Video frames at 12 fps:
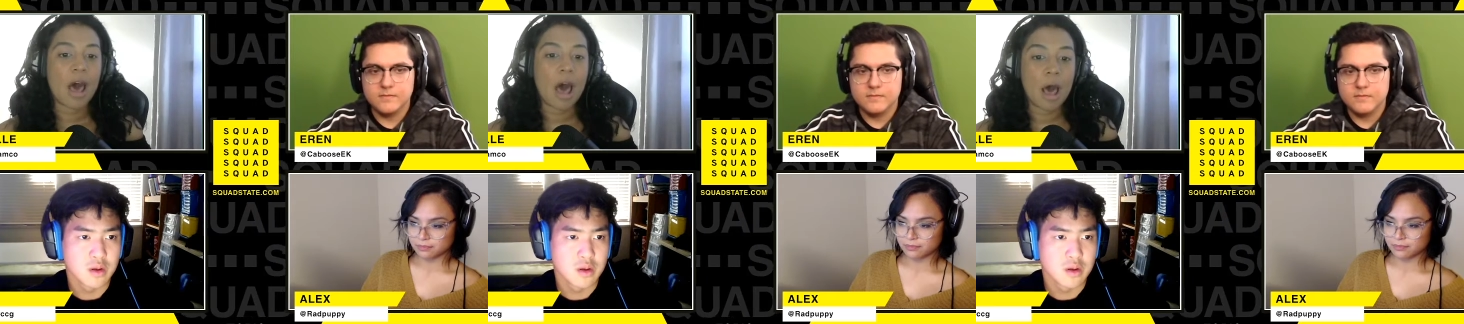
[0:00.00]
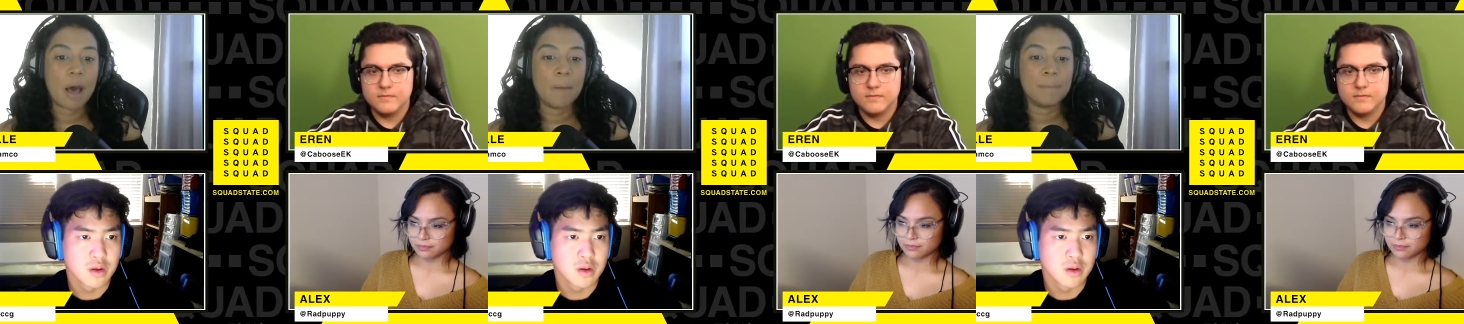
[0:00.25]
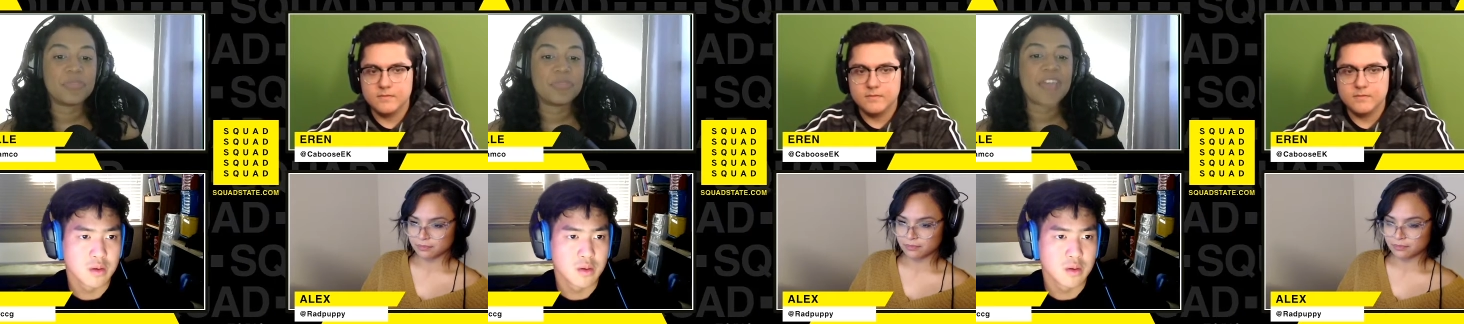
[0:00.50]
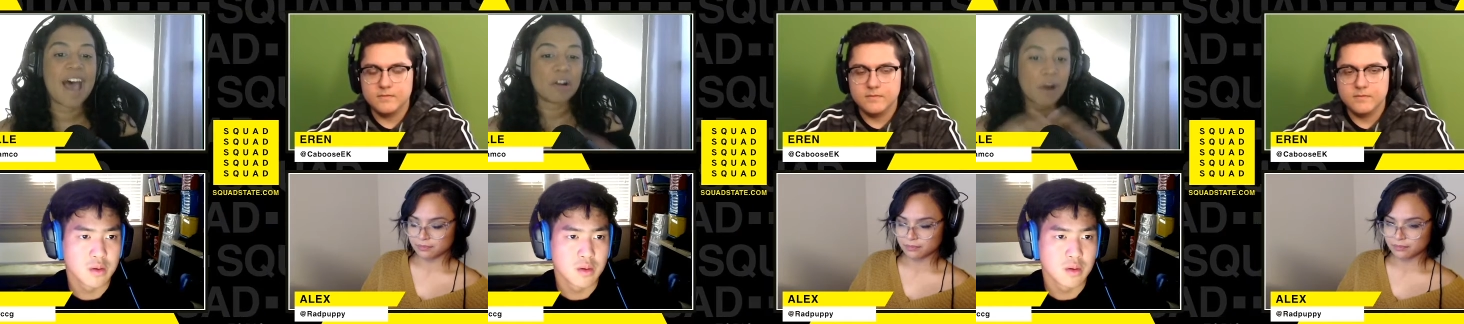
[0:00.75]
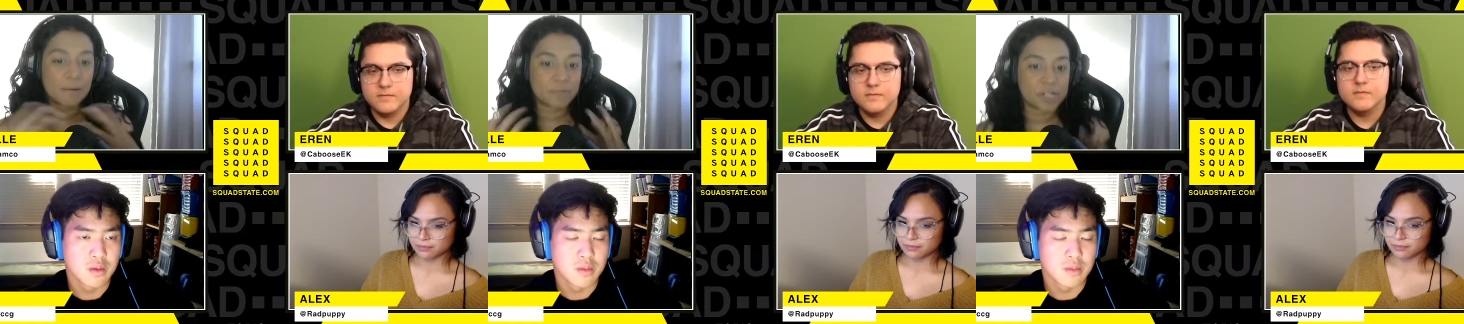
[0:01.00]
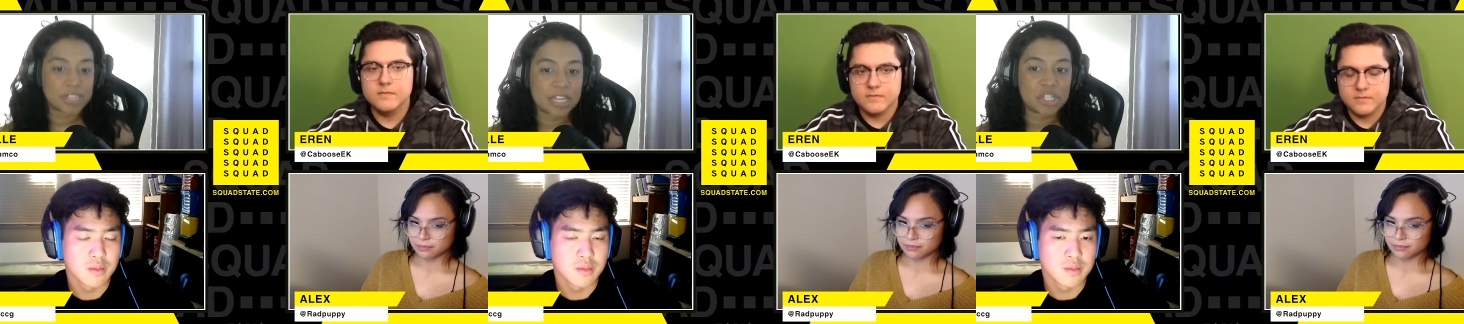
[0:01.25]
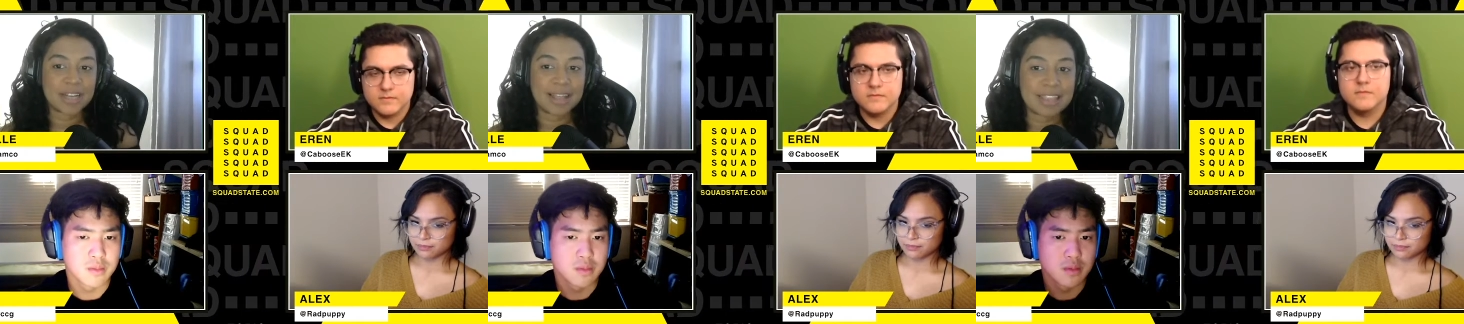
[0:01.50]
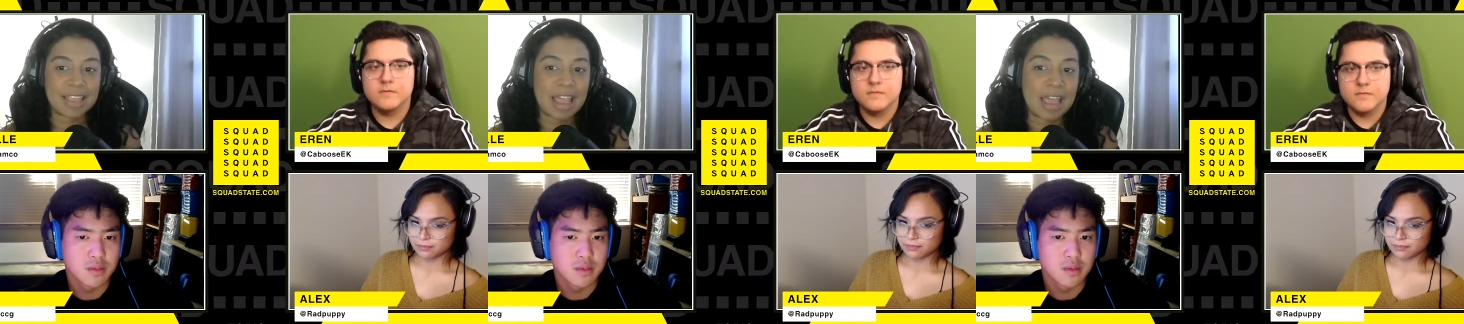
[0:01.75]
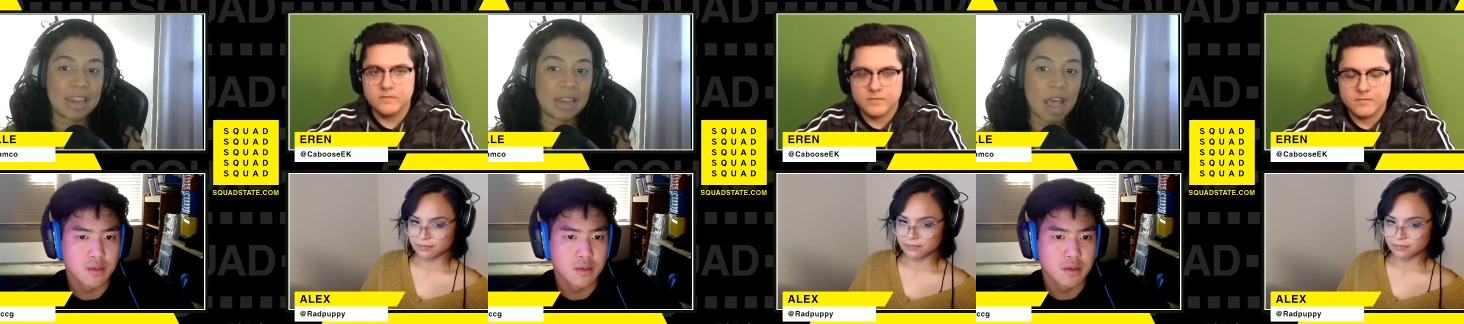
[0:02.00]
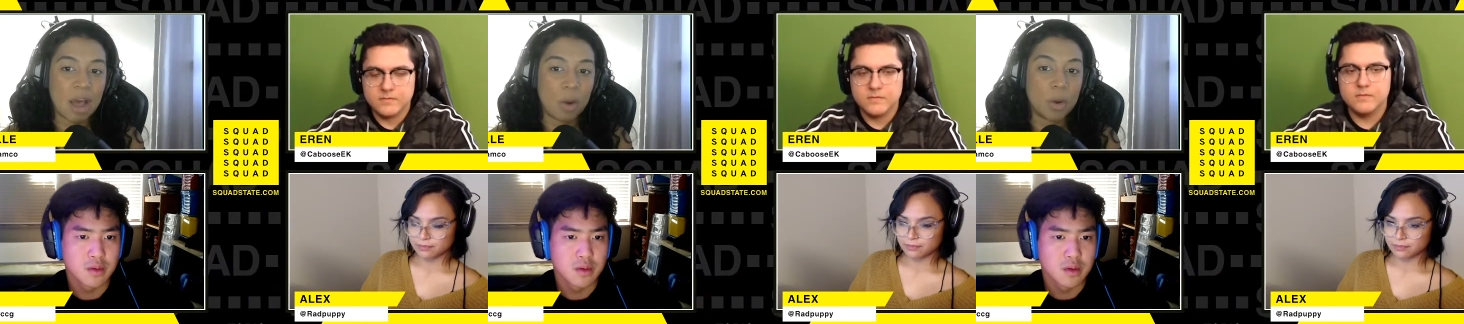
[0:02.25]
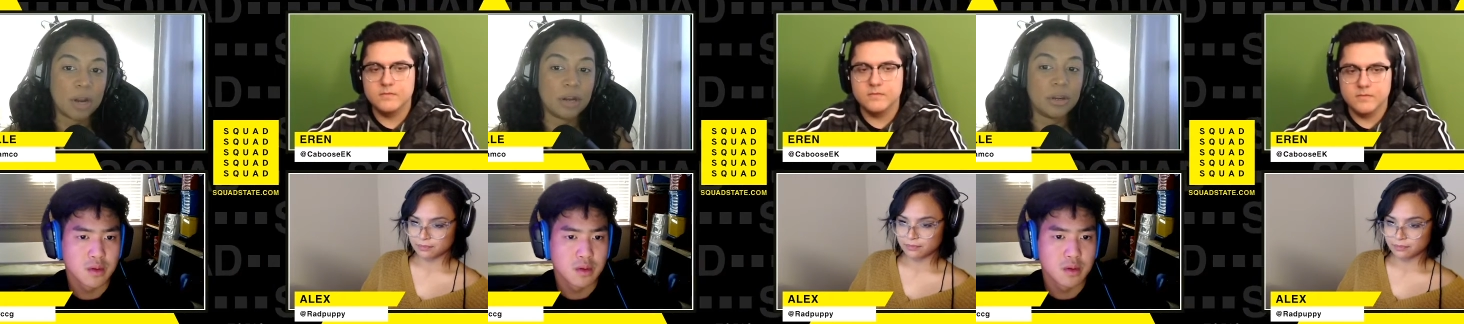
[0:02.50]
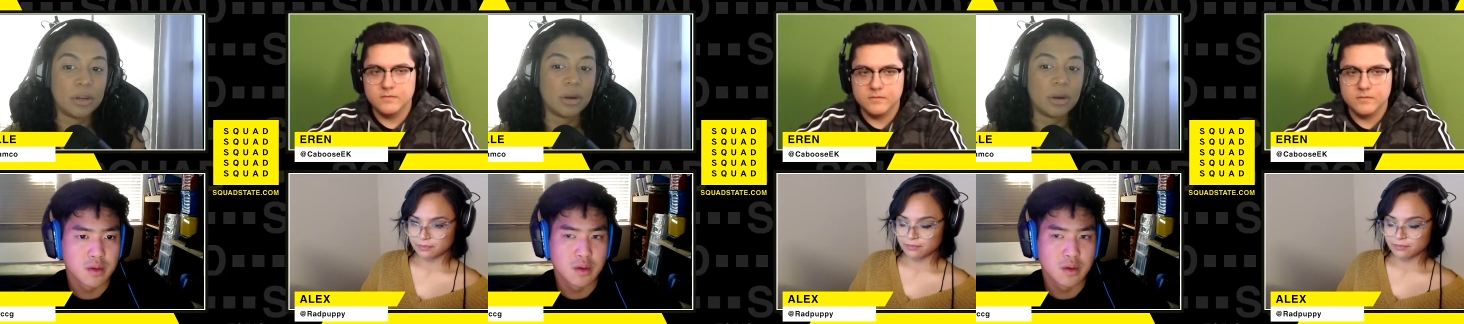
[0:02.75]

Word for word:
Speaker 1: that confrontation at the end where